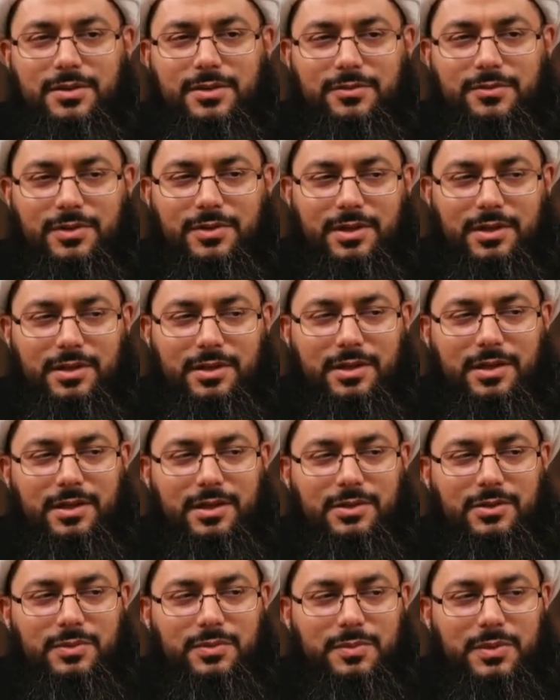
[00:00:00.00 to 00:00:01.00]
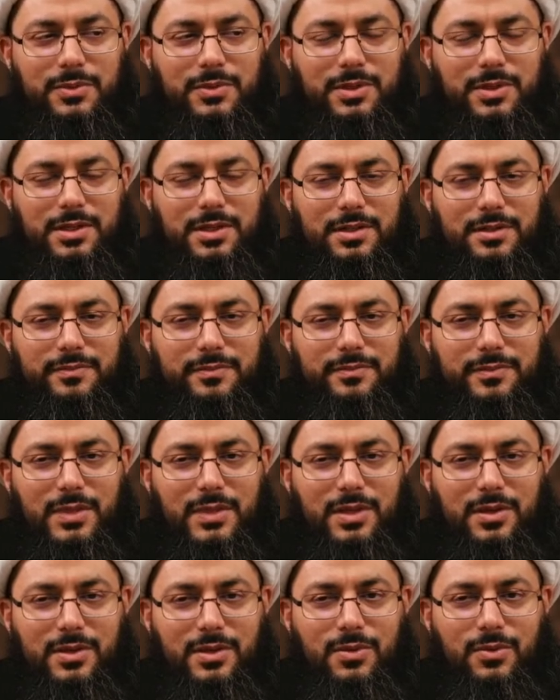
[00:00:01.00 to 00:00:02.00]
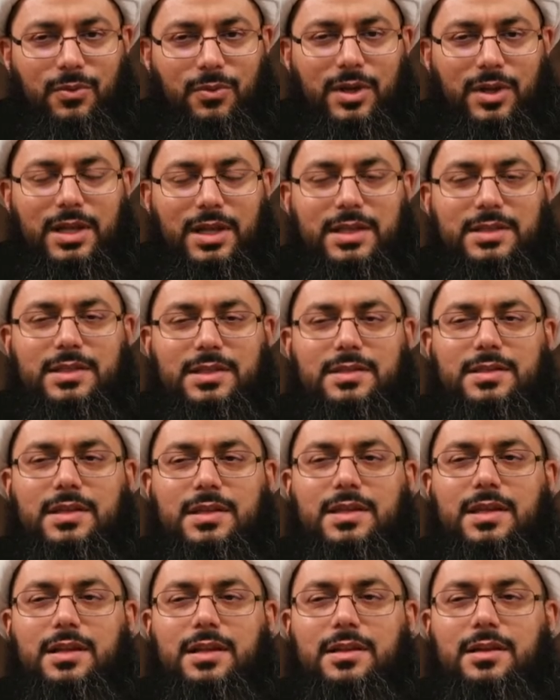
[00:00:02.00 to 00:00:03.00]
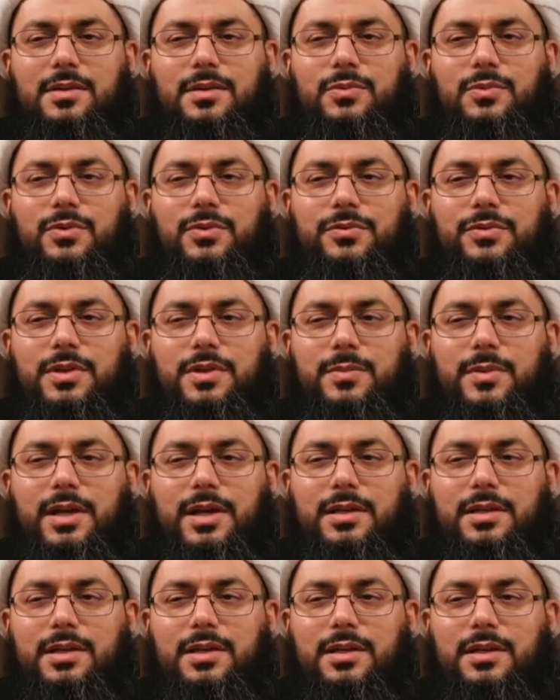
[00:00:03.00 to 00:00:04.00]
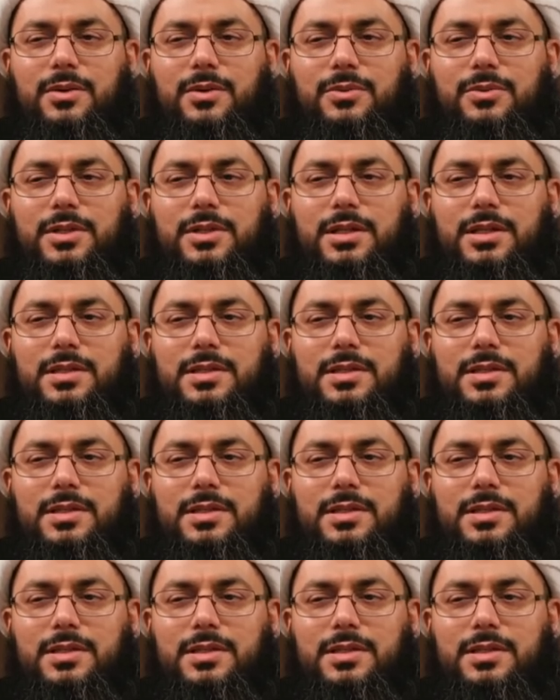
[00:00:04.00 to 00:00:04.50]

what the Prophet meant when he said, Those who are their authority, Ali is their authority.